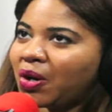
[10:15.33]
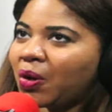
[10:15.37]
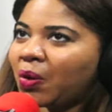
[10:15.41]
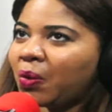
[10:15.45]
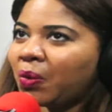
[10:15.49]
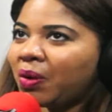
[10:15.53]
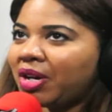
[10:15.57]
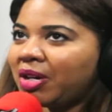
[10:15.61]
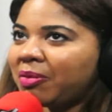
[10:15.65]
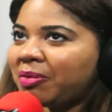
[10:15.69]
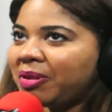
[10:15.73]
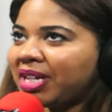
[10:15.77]

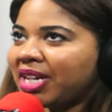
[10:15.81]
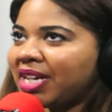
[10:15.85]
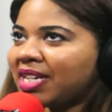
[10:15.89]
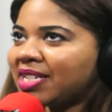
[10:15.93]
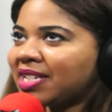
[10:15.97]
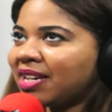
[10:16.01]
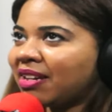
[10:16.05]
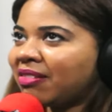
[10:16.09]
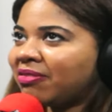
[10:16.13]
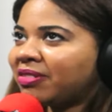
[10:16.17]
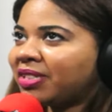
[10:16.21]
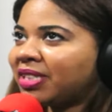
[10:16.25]
Well, because
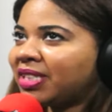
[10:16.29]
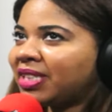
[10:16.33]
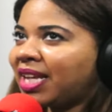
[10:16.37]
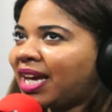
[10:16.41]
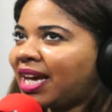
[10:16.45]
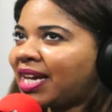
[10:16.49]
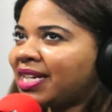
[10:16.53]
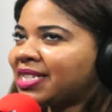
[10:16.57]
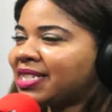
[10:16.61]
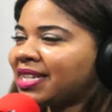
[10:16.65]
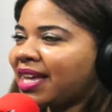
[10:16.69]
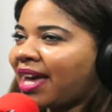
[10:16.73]
I
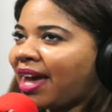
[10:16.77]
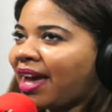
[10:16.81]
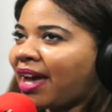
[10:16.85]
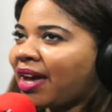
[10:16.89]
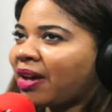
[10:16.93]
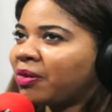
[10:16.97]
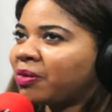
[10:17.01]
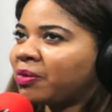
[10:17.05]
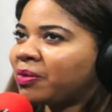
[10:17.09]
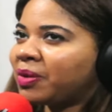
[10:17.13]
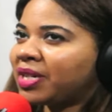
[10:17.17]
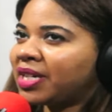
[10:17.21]
realized I
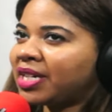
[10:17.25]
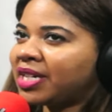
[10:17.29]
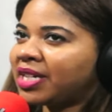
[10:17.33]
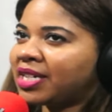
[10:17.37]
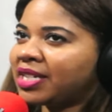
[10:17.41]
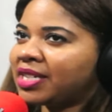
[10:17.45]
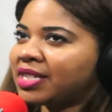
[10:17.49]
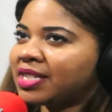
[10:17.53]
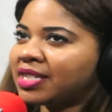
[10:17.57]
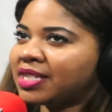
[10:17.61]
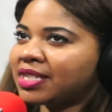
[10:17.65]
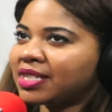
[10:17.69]

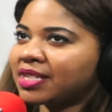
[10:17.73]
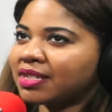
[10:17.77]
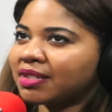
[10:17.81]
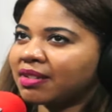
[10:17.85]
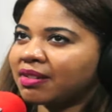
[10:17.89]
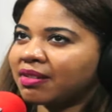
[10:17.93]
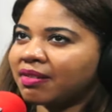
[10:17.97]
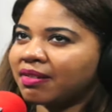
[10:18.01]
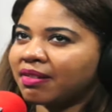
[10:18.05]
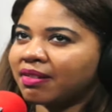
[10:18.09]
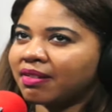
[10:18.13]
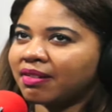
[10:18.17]
was
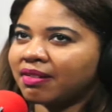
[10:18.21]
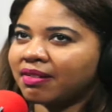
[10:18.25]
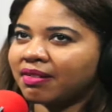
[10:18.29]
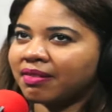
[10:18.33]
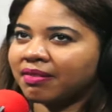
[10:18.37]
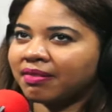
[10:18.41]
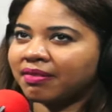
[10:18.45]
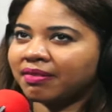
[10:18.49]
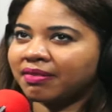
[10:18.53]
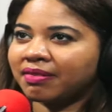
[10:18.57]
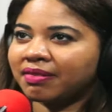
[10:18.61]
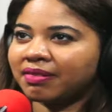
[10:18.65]

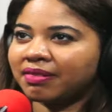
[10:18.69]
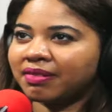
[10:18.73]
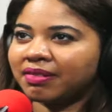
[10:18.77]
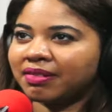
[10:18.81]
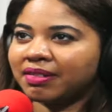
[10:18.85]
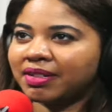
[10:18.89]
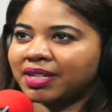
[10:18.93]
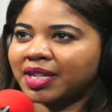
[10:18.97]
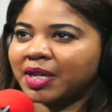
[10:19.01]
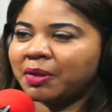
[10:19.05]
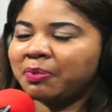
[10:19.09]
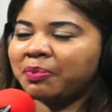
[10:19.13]

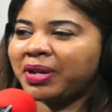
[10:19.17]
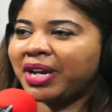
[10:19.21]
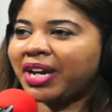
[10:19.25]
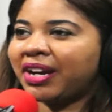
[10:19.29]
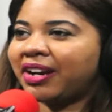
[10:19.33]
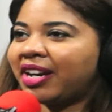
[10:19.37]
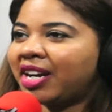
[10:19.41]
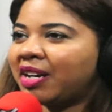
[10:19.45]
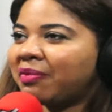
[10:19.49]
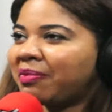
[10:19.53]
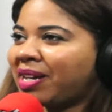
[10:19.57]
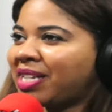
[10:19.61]

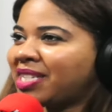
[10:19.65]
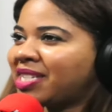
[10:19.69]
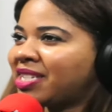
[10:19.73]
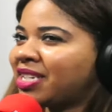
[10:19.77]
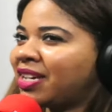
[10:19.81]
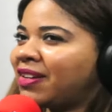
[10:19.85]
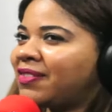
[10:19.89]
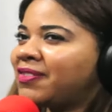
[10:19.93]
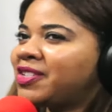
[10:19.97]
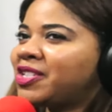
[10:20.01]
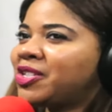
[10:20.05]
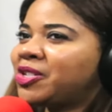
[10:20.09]
comparing
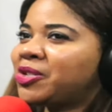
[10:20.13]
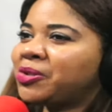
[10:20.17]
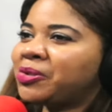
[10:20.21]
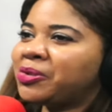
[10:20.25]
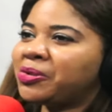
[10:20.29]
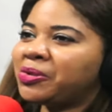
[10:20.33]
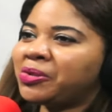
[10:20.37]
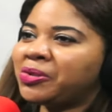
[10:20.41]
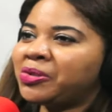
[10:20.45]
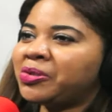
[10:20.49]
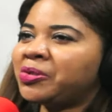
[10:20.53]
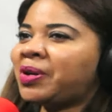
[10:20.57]
myself to
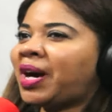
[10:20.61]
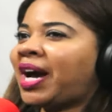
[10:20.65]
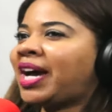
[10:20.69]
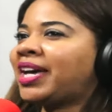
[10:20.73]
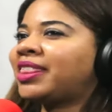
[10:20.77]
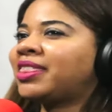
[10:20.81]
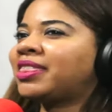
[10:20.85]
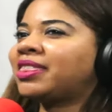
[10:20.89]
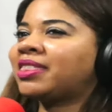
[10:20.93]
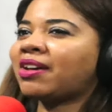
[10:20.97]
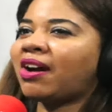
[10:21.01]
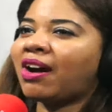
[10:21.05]
who I
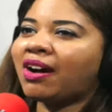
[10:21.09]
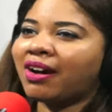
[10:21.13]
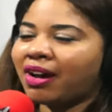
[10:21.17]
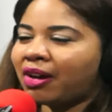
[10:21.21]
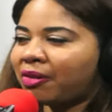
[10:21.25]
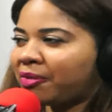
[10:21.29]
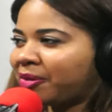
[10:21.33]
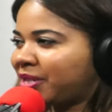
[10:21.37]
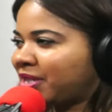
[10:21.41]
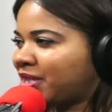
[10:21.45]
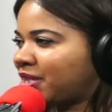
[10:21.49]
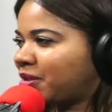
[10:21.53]
thought I
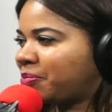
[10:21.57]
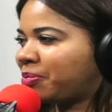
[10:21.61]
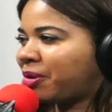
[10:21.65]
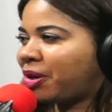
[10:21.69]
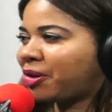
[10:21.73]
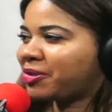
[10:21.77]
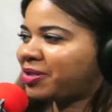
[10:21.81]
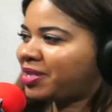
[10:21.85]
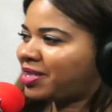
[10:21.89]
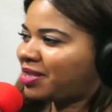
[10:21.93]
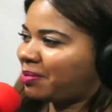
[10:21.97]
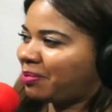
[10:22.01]
was
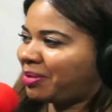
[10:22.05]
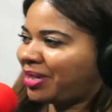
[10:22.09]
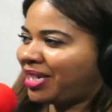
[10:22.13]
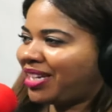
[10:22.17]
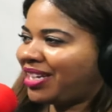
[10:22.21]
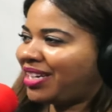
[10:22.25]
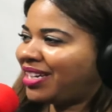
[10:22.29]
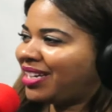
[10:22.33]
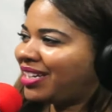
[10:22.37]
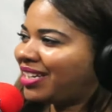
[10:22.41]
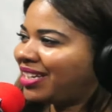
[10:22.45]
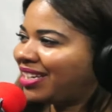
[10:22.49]
supposed to
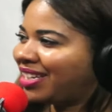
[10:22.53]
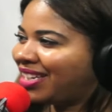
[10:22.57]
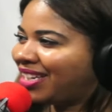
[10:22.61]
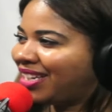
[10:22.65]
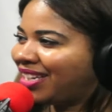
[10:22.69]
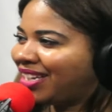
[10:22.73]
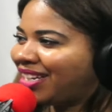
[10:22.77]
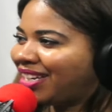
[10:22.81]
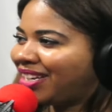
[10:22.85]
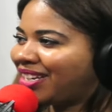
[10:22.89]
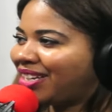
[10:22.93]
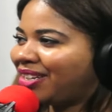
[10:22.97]
be,
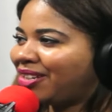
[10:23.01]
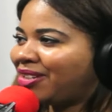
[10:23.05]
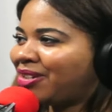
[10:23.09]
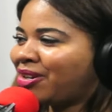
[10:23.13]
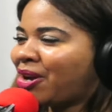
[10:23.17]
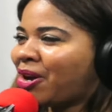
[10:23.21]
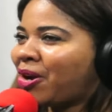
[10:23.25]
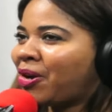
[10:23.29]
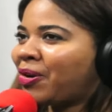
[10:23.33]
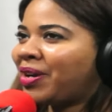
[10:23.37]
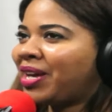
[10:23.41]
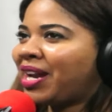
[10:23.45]
and
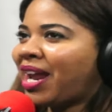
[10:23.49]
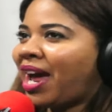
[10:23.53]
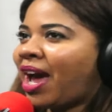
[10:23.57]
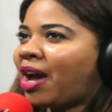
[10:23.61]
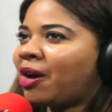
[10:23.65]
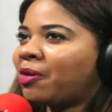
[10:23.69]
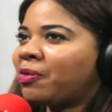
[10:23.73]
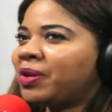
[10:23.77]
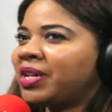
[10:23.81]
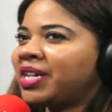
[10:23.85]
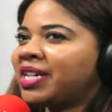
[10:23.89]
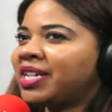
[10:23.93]
I
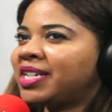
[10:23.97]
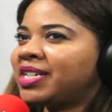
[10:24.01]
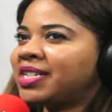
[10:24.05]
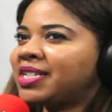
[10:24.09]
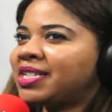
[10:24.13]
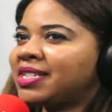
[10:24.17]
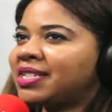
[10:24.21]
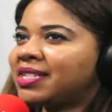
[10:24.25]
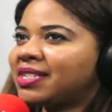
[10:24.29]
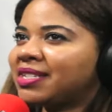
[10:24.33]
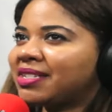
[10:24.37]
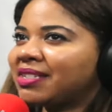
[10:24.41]
was
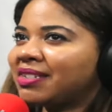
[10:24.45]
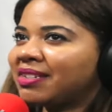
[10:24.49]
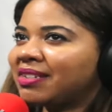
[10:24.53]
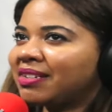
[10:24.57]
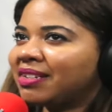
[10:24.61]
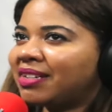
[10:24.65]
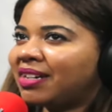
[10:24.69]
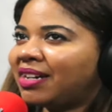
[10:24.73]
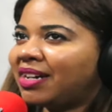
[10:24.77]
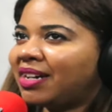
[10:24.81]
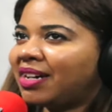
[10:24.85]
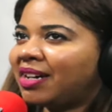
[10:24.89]

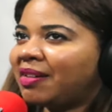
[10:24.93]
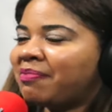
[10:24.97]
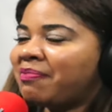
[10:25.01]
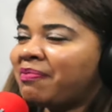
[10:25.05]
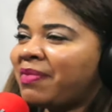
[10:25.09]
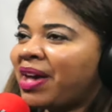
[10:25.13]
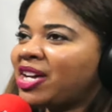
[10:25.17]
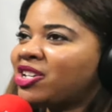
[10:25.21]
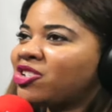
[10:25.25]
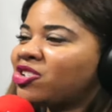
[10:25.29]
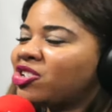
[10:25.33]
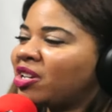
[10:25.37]

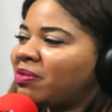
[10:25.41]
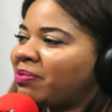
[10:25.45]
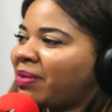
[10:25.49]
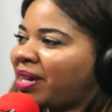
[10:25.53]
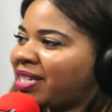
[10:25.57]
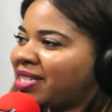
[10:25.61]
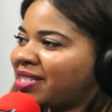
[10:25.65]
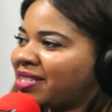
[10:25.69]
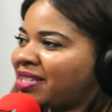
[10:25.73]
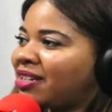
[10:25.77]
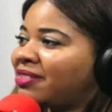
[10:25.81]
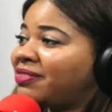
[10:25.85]
measuring
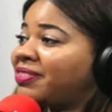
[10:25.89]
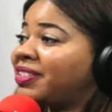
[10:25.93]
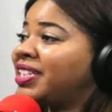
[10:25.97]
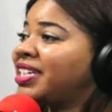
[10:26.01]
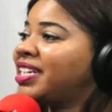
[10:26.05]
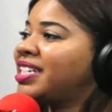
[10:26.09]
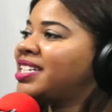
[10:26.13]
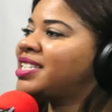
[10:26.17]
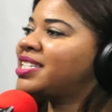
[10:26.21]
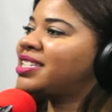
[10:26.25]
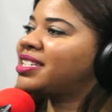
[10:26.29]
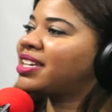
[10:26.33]
myself
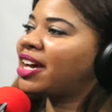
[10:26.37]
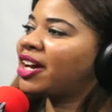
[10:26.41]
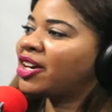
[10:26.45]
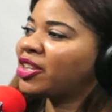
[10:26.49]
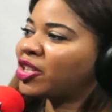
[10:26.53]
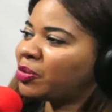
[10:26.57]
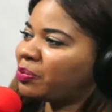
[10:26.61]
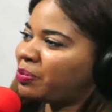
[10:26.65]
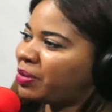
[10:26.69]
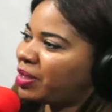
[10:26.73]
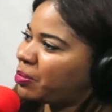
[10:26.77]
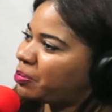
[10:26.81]
against
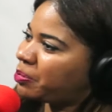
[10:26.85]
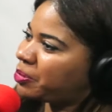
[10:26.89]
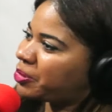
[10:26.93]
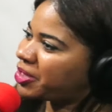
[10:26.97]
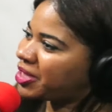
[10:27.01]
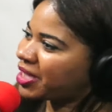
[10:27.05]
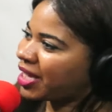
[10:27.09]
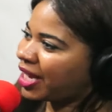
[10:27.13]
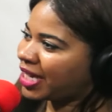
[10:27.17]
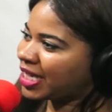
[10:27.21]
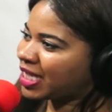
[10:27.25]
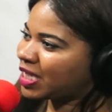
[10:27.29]
other people's
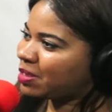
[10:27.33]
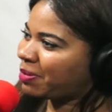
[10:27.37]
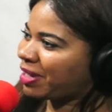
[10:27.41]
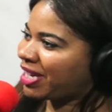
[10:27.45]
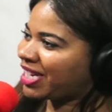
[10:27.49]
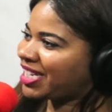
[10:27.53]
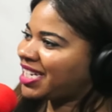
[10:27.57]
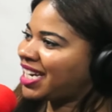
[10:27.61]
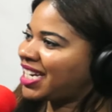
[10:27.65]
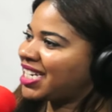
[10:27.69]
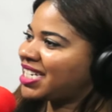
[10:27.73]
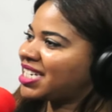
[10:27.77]

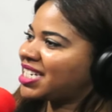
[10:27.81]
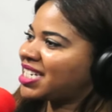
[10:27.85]
expectations.